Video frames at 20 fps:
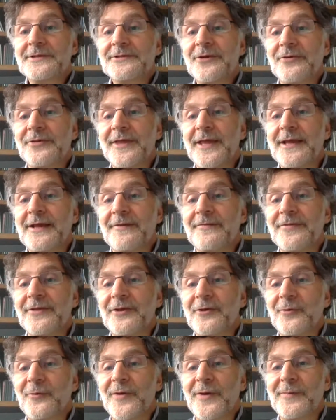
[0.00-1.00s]
So think of
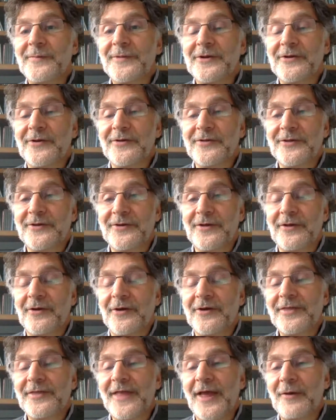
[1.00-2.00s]
the women on the
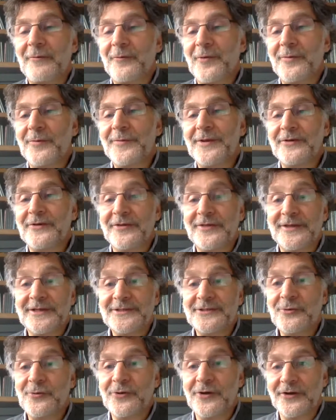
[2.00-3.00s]
on that woman on the
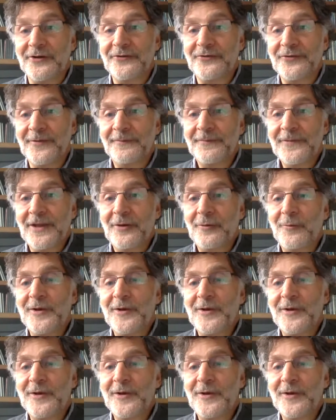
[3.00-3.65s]
stools.